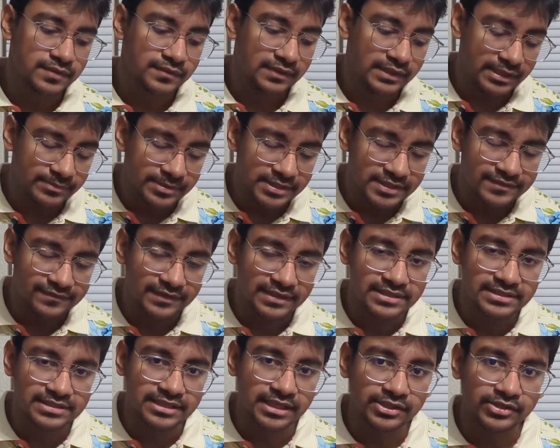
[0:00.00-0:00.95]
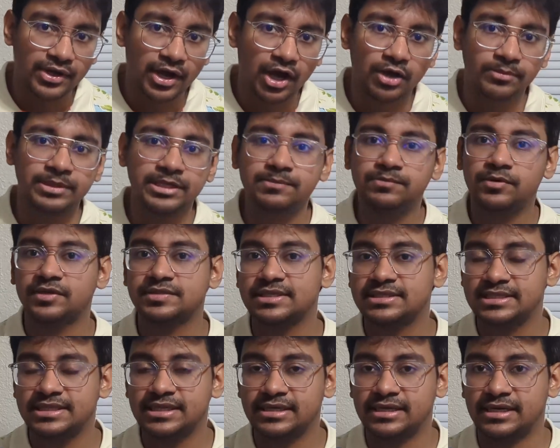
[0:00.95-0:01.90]
Let me first tell you how many
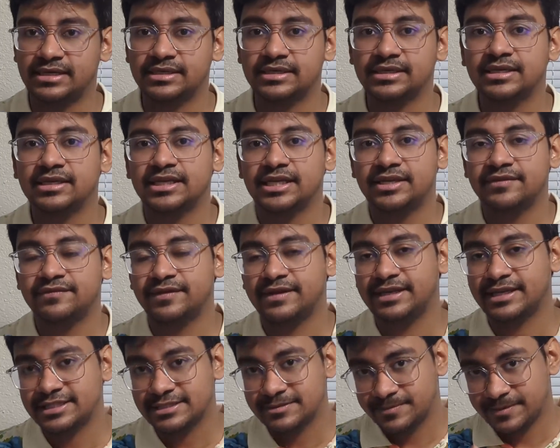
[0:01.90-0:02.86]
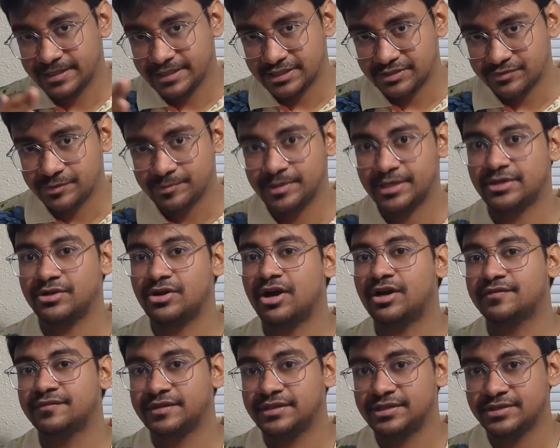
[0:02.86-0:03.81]
pauses there are. If I explain, it will be a
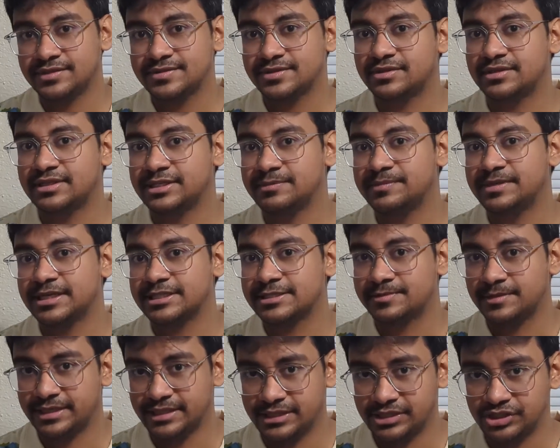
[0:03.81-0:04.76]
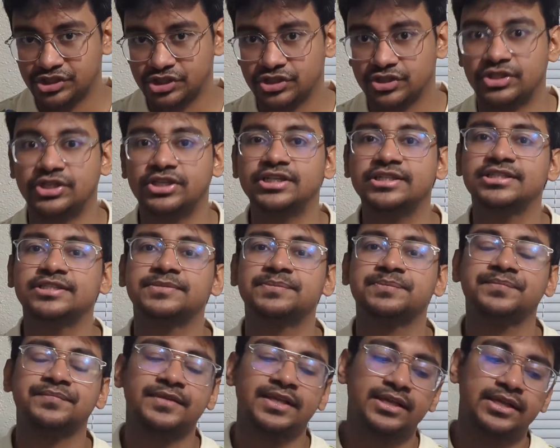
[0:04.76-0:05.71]
long video, so let me explain in short.
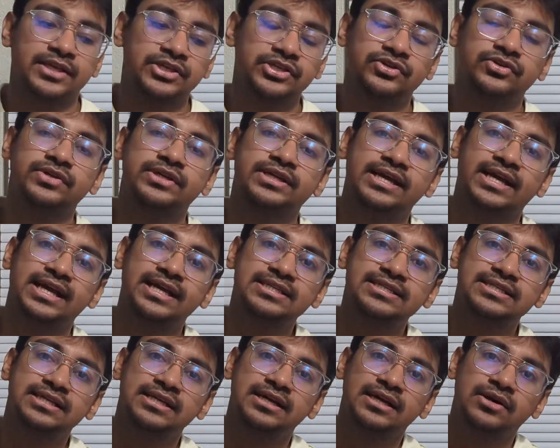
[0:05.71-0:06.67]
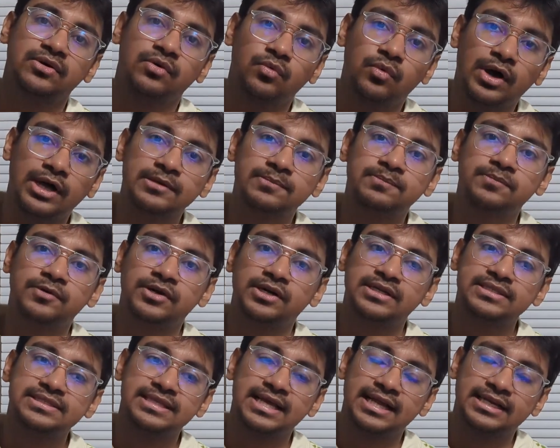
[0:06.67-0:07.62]
You get one
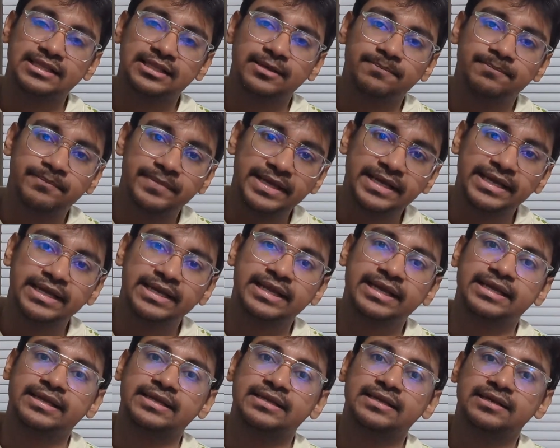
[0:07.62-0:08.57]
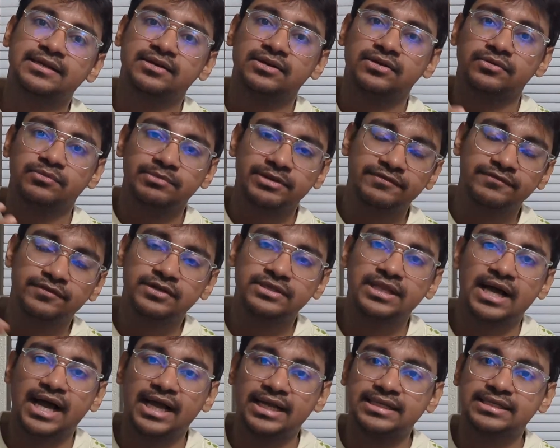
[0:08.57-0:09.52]
pause at the beginning. Before
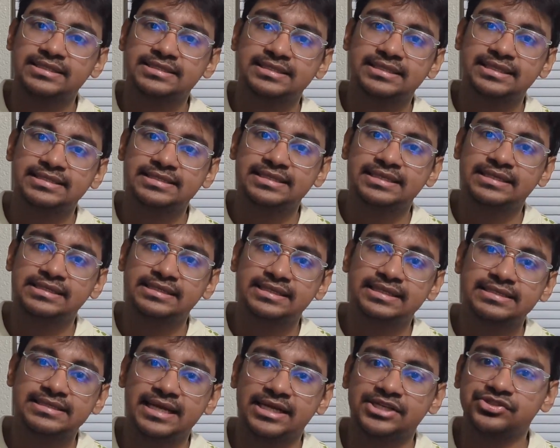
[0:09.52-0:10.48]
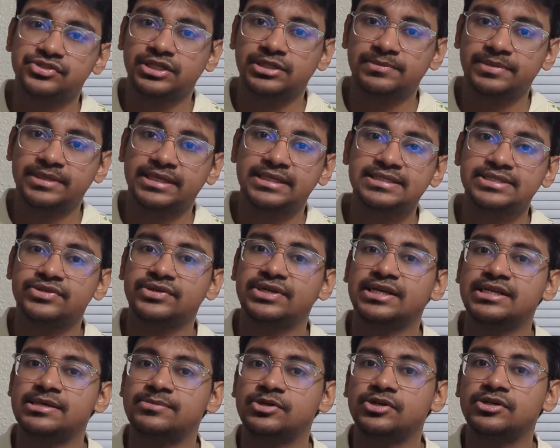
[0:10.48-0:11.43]
the IELTS listening test actually begins, you
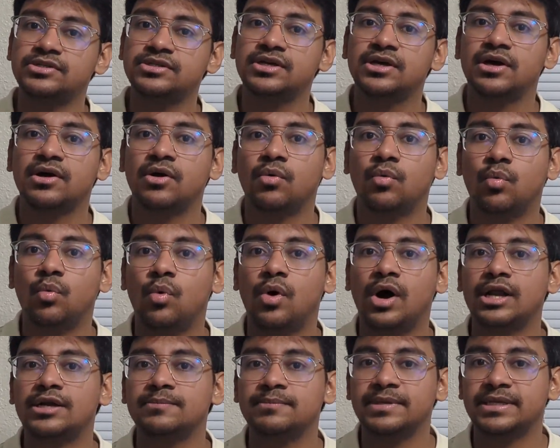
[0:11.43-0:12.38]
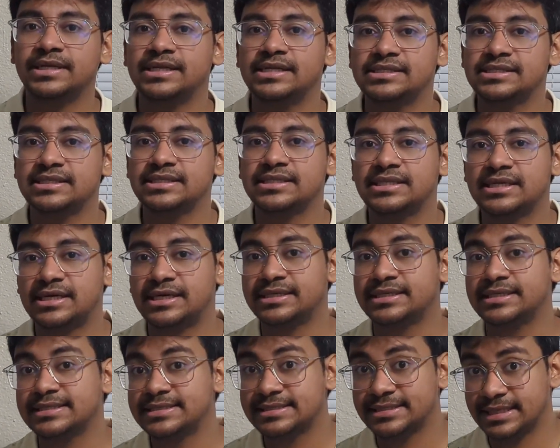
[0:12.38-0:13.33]
get about 1 minute and
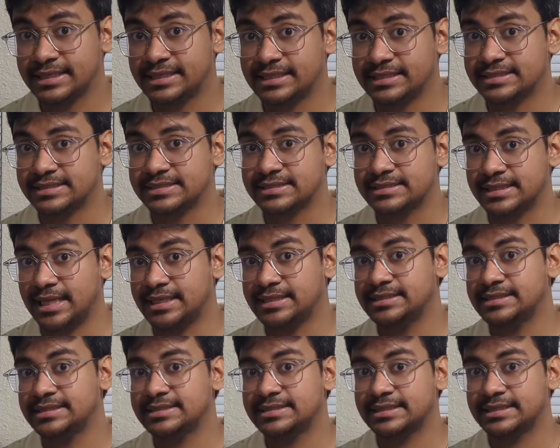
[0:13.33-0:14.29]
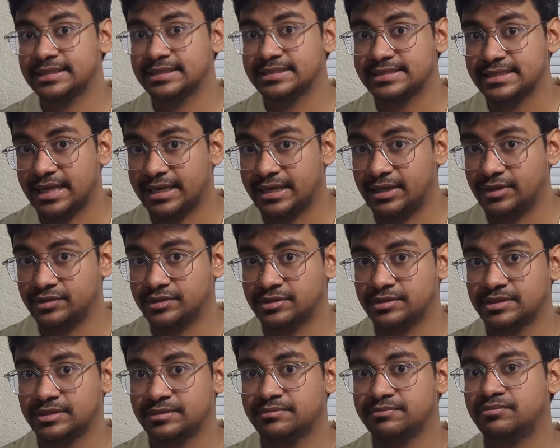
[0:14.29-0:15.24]
30 seconds, 90 seconds
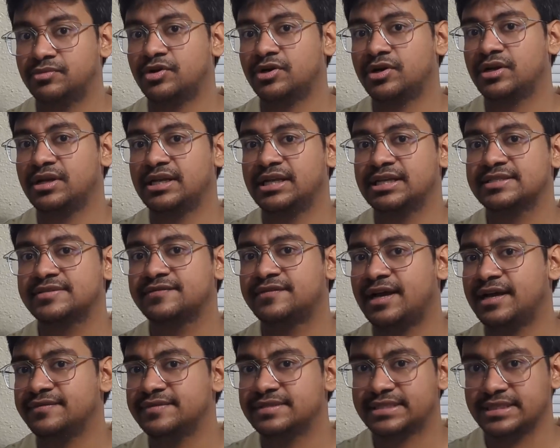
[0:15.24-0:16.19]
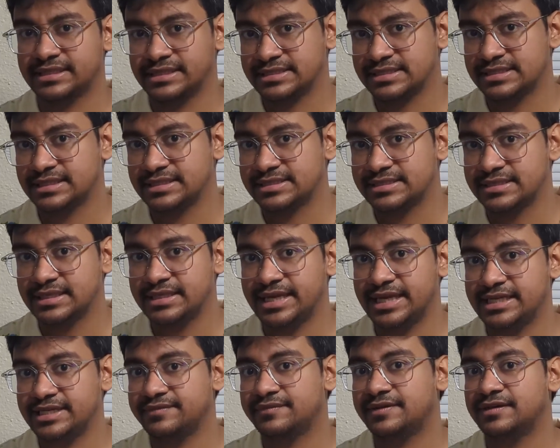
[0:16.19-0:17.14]
around, more or less 5 seconds, let's say
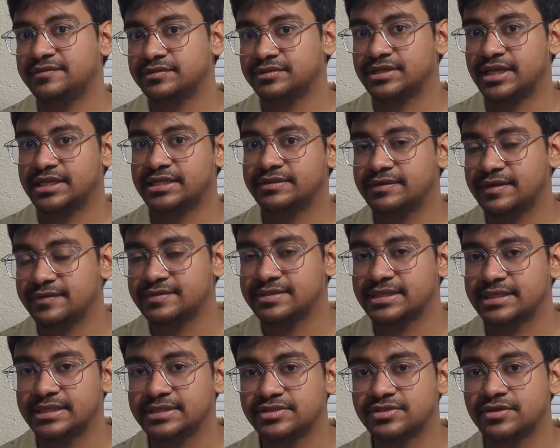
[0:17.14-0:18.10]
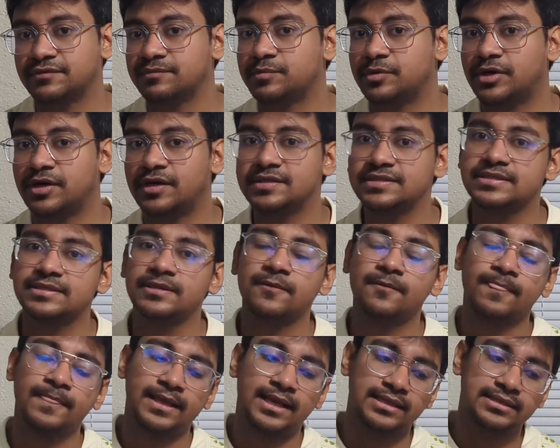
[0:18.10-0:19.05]
85 to 95 seconds of pause,
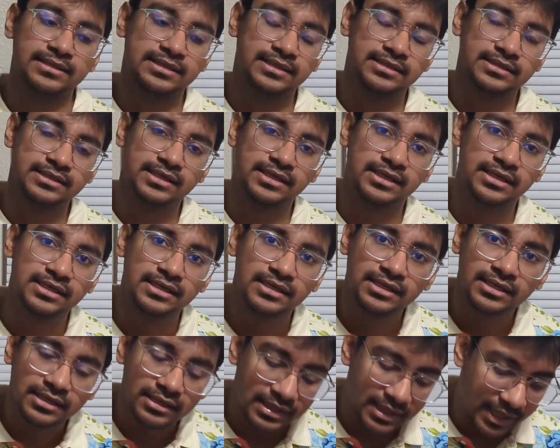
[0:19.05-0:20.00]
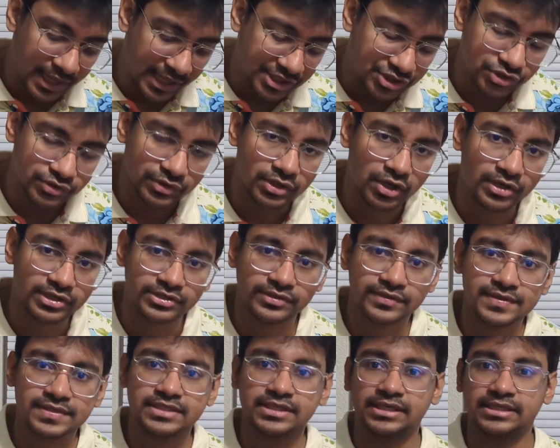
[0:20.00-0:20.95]
and then the actual audio
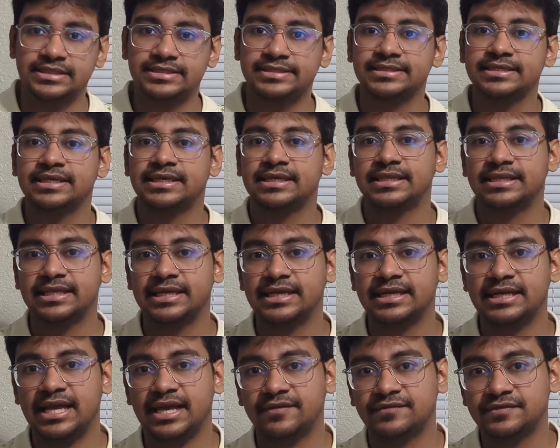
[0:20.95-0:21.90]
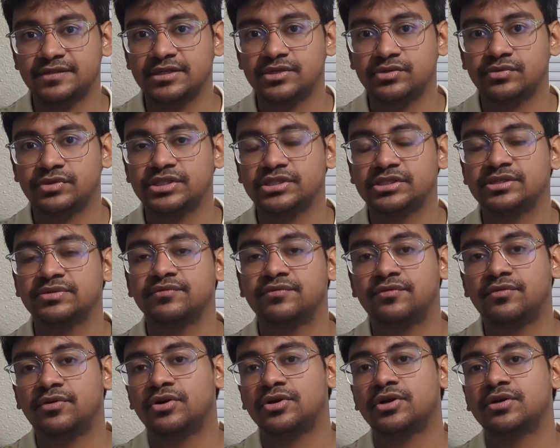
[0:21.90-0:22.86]
starts. Then after
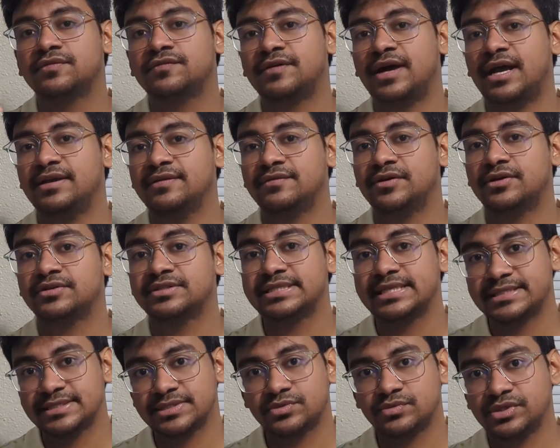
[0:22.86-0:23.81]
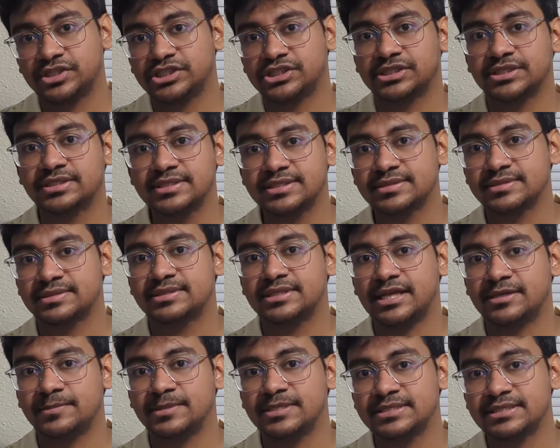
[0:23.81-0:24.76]
4 or 5 or 6 questions,
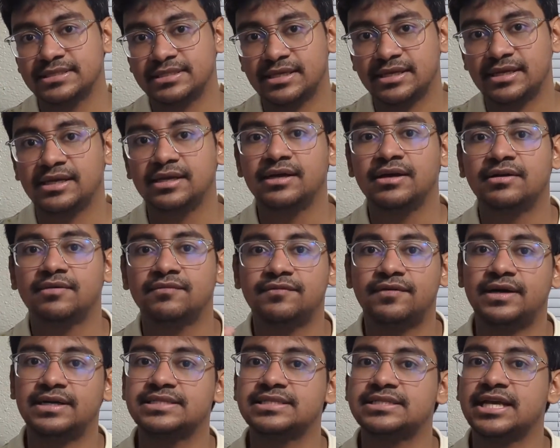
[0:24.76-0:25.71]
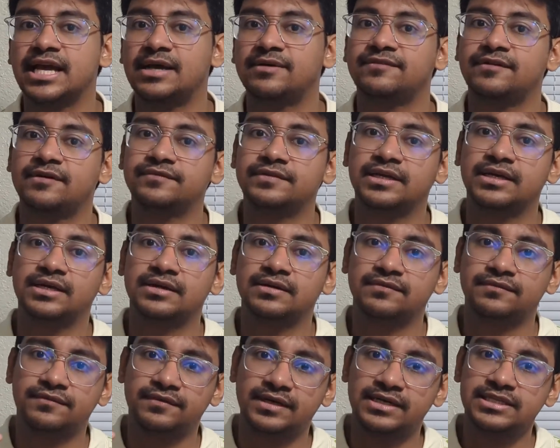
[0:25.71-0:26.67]
that means in the first half of
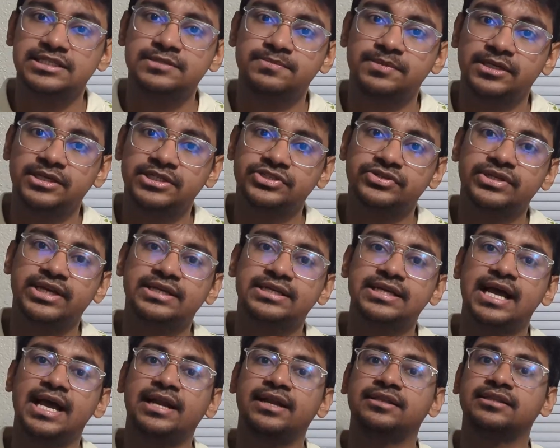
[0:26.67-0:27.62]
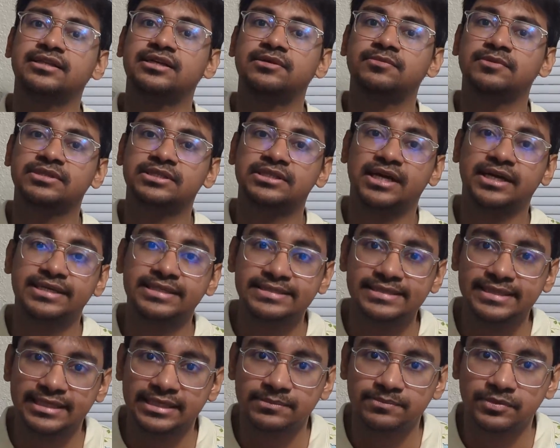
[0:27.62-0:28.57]
the first part, you get another
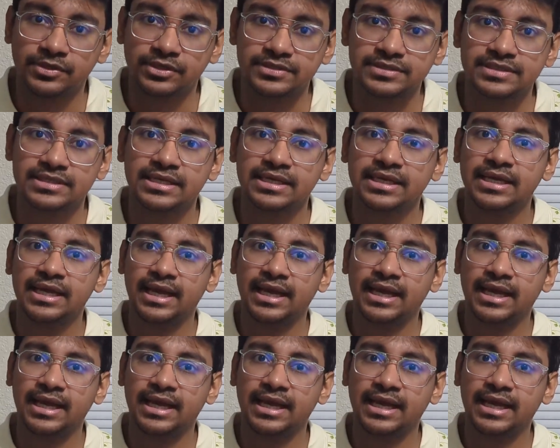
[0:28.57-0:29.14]
30-second pause.